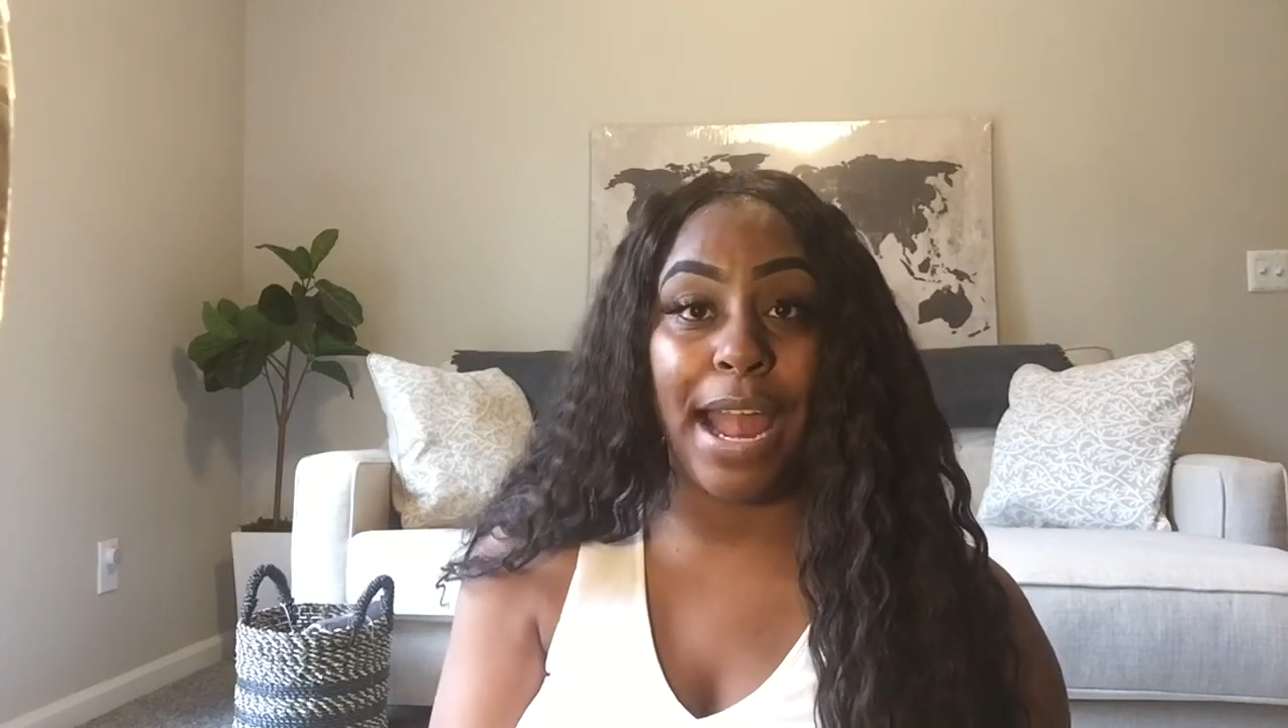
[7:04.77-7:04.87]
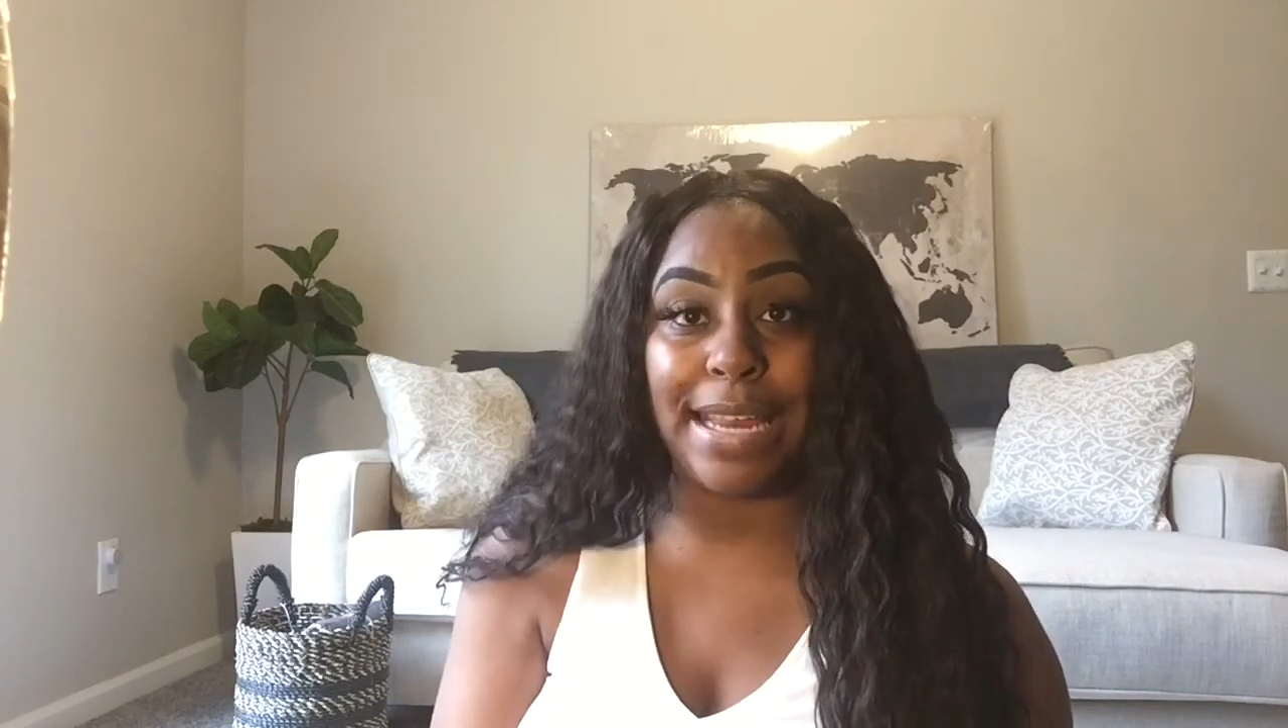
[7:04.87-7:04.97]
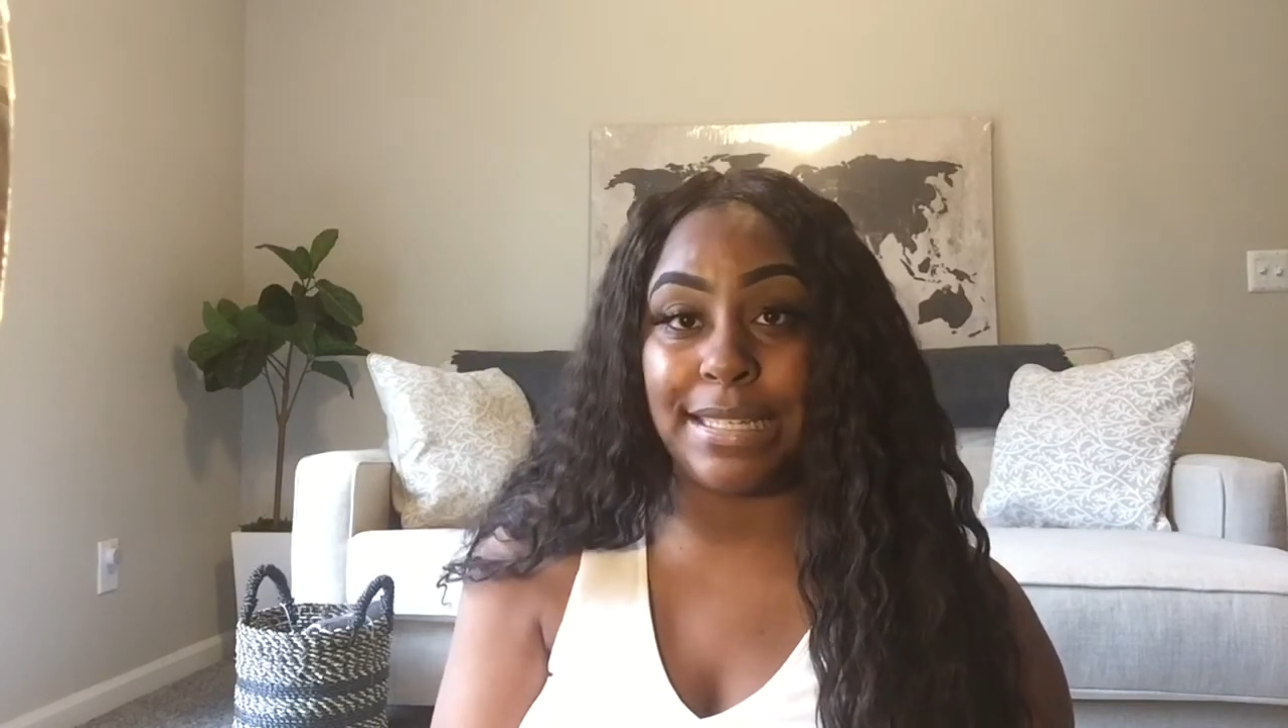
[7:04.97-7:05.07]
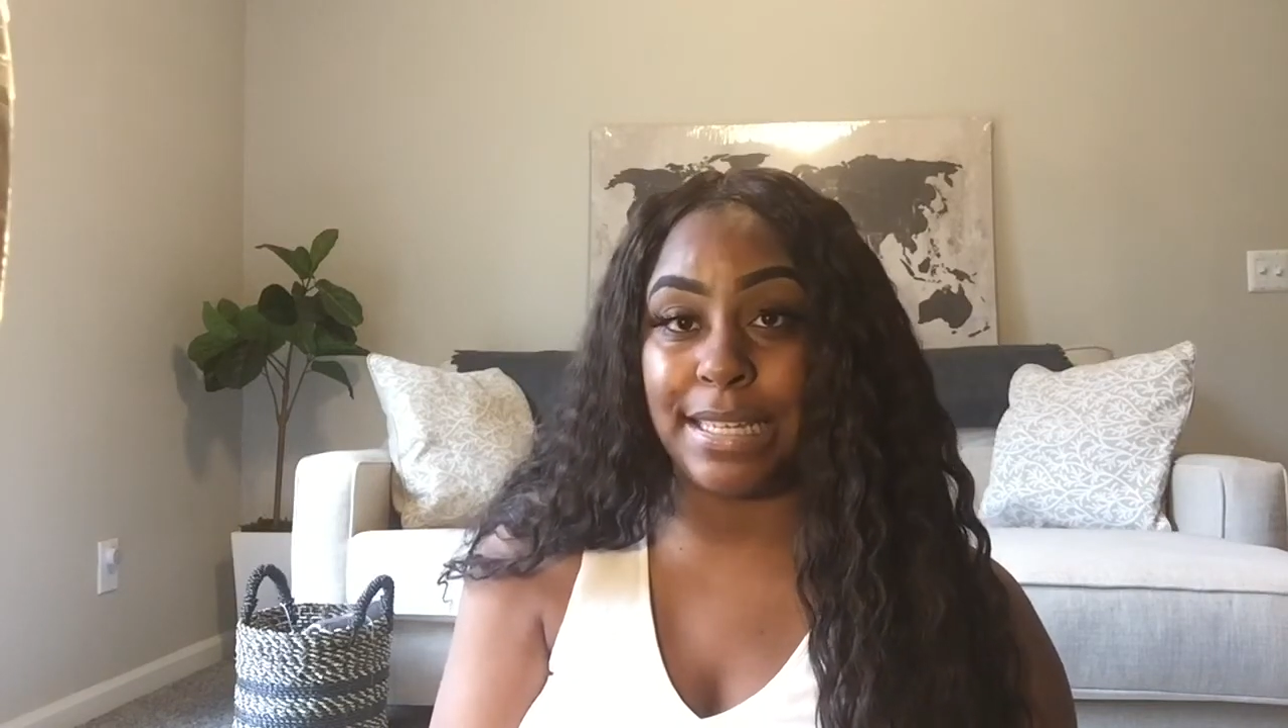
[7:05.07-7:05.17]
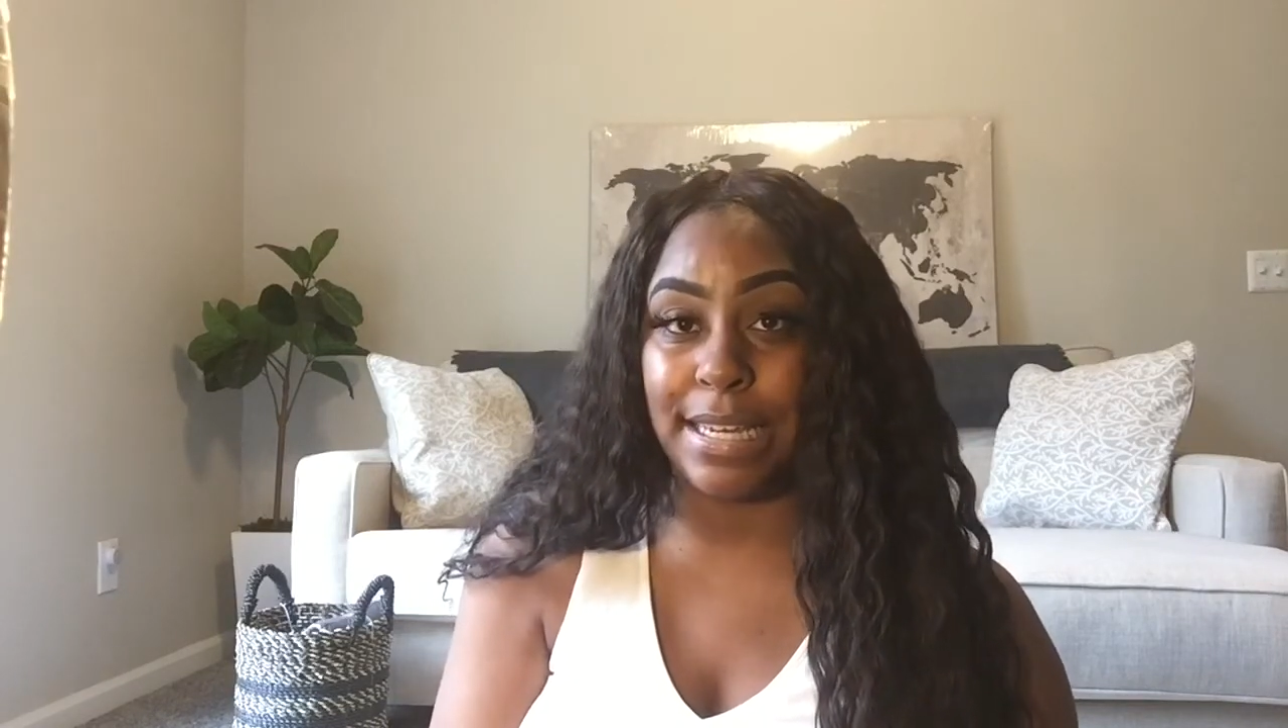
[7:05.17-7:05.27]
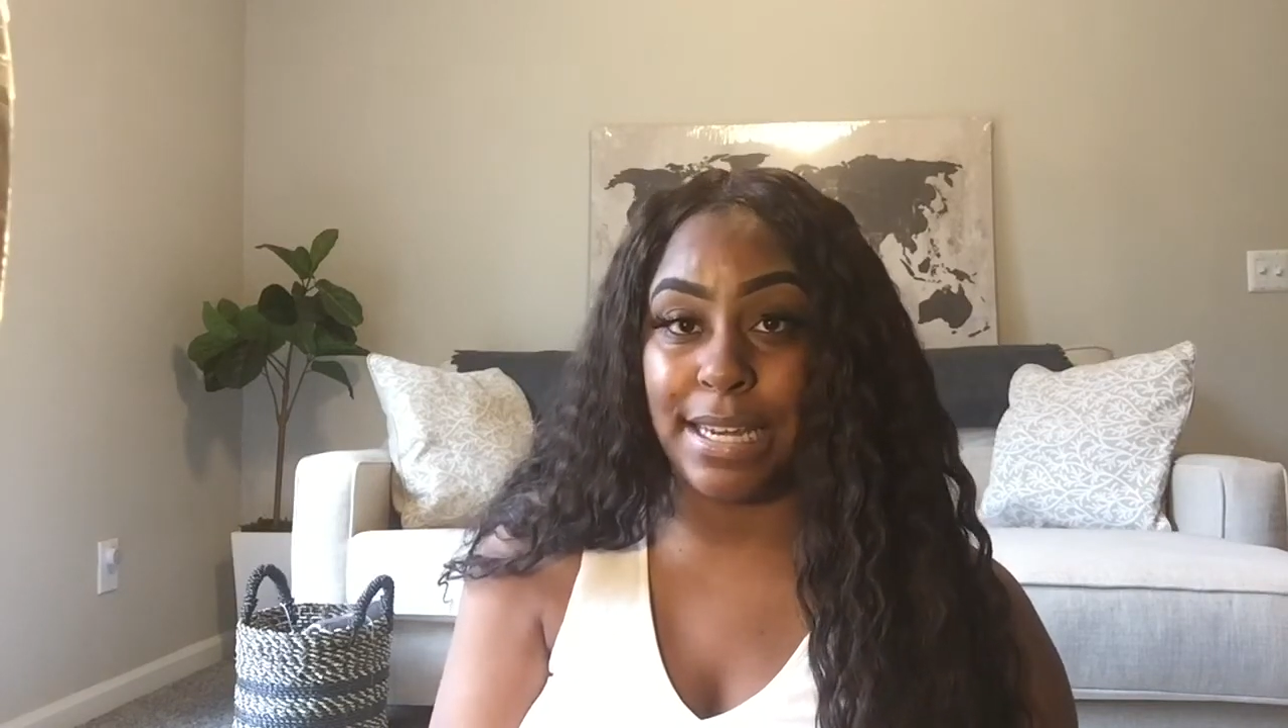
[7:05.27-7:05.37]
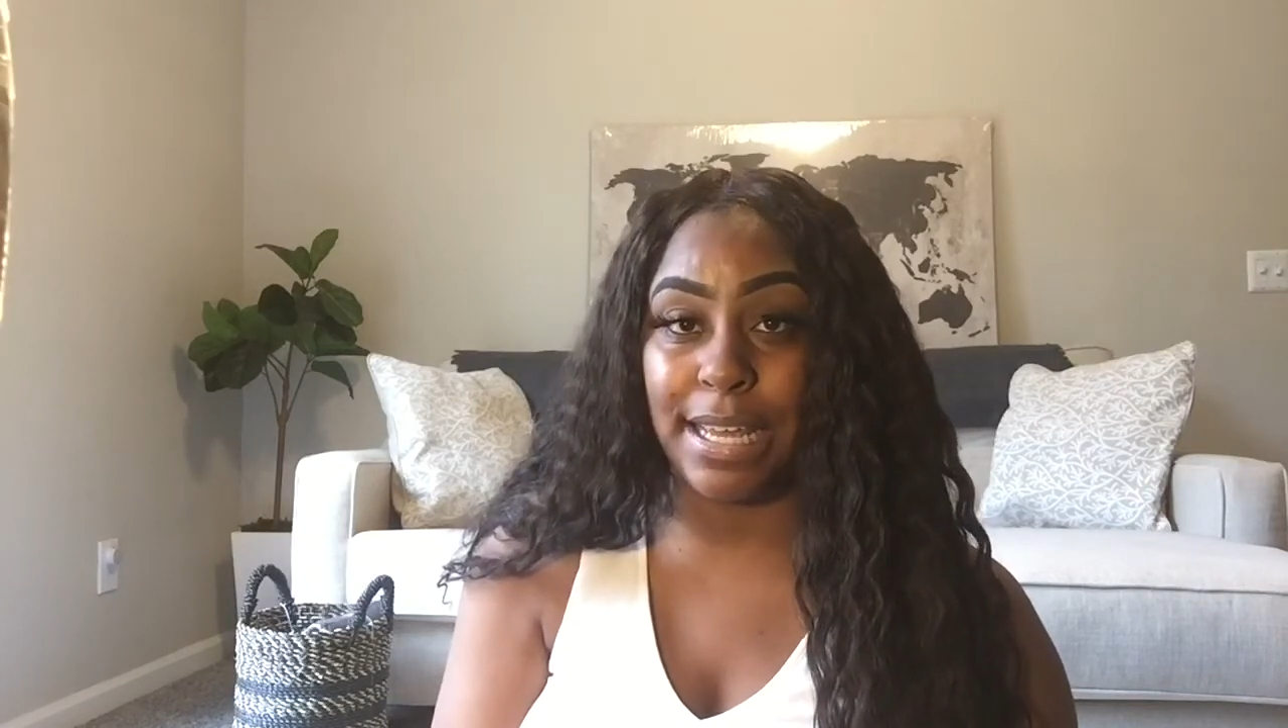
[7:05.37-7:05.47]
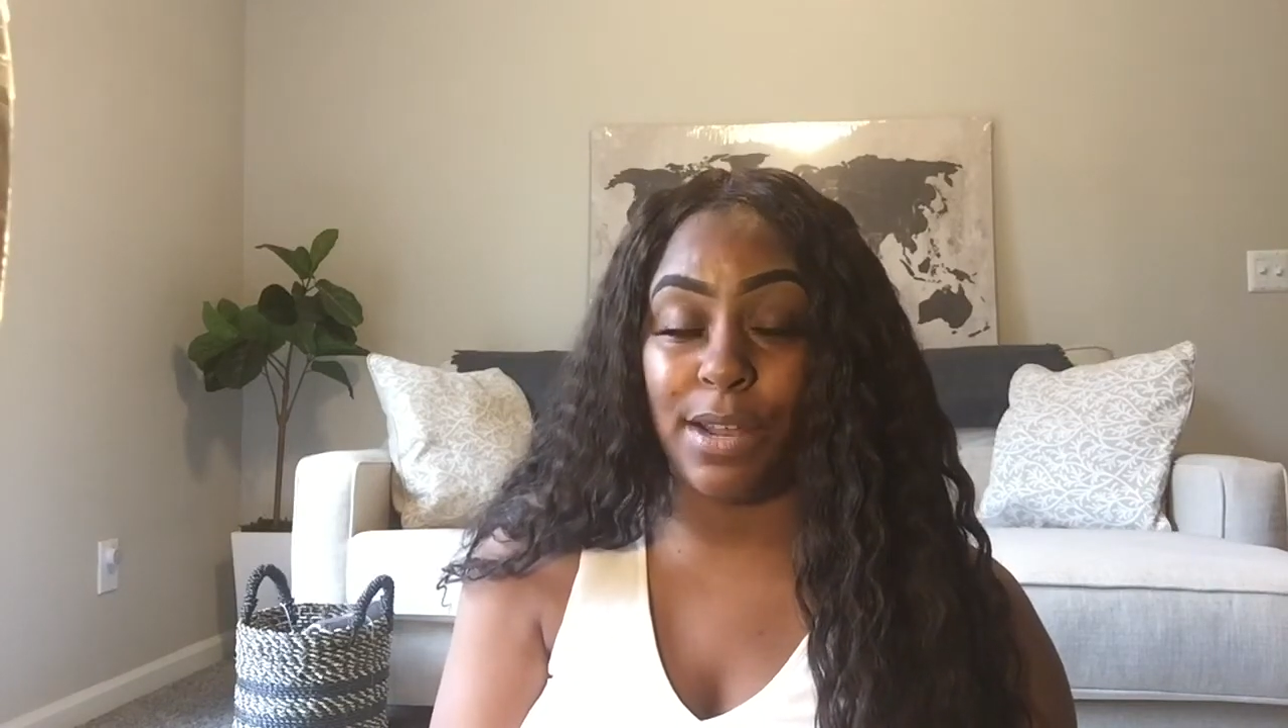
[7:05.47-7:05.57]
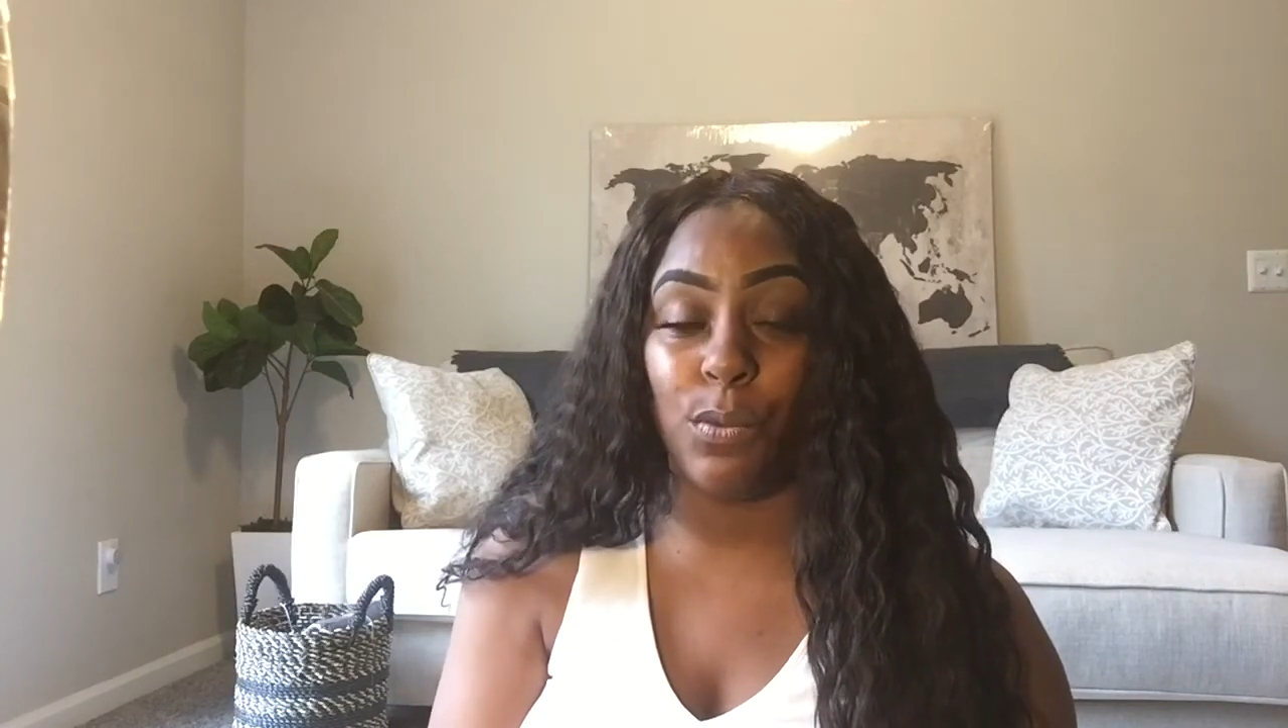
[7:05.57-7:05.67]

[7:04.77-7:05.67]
identity,